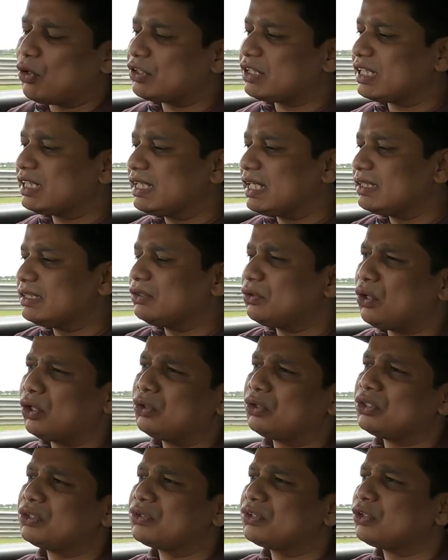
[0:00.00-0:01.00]
and the engine, or you
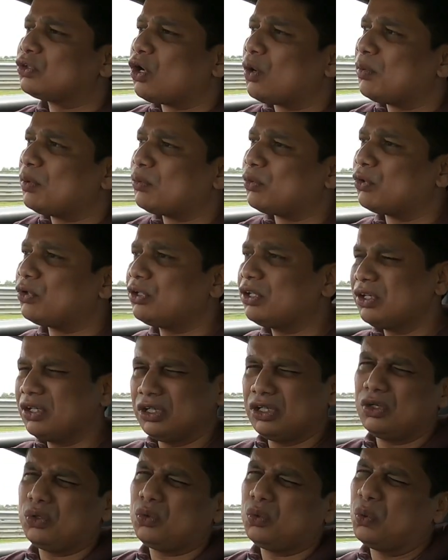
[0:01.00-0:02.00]
can choose the normal mode,
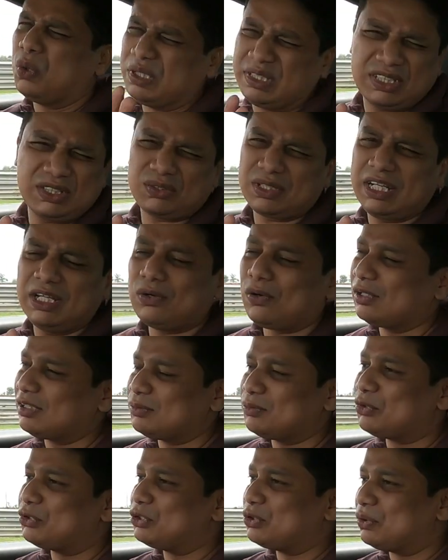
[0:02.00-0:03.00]
which is really all the
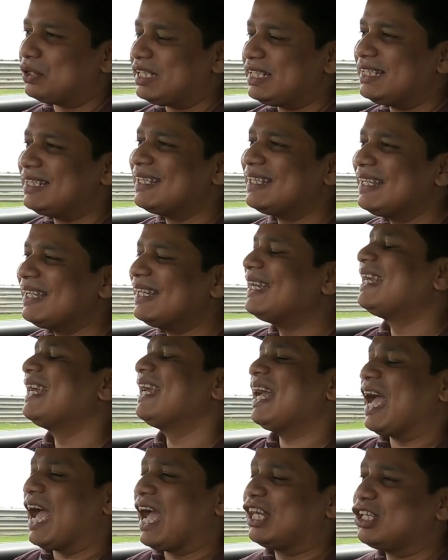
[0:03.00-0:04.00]
mode you'll need,
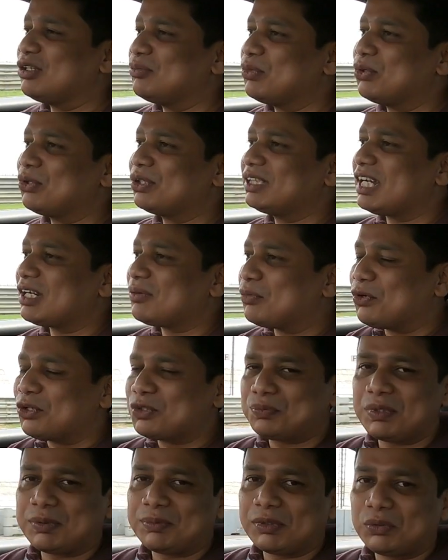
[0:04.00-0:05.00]
and the mode that most
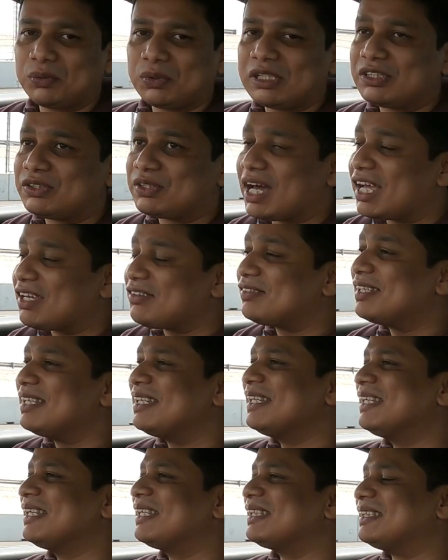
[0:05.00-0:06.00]
people will drive
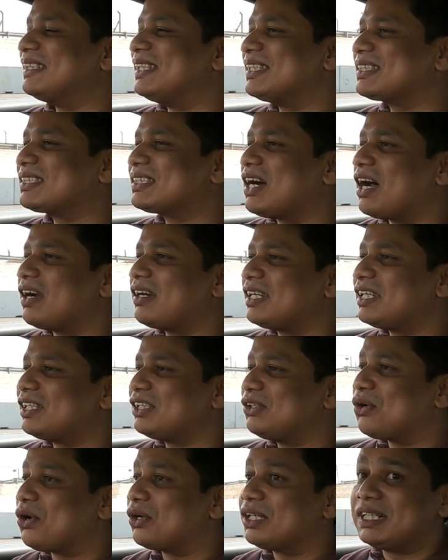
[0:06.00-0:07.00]
this car in
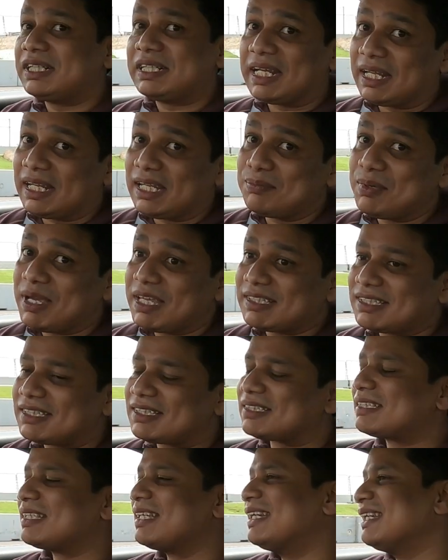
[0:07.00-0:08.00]
on a daily
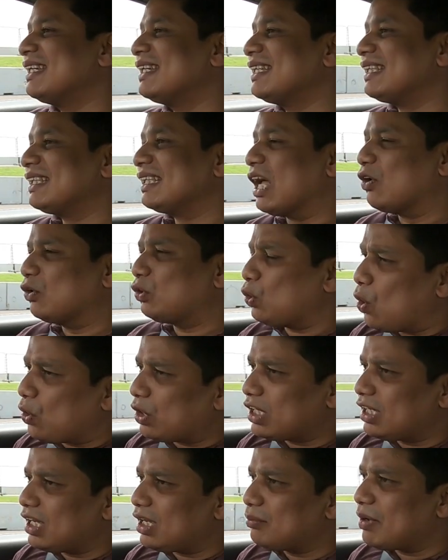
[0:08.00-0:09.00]
basis. Now,
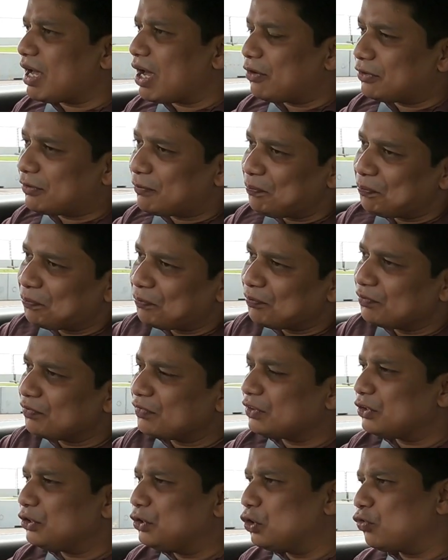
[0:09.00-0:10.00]
talking about
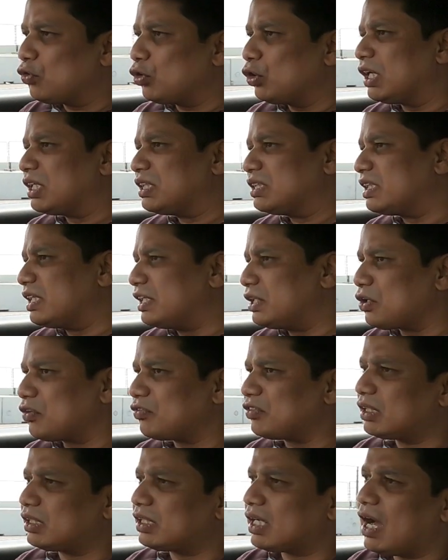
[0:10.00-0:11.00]
the overall agility of
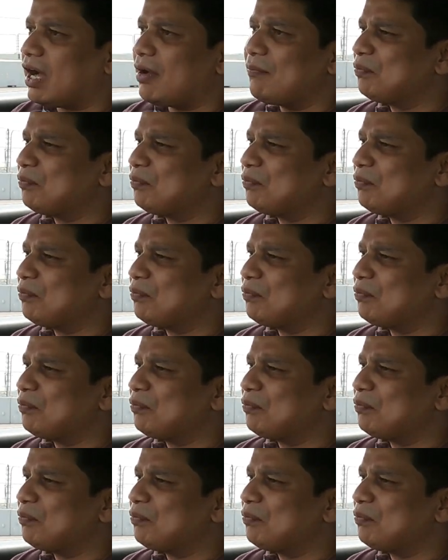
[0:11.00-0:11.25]
the car,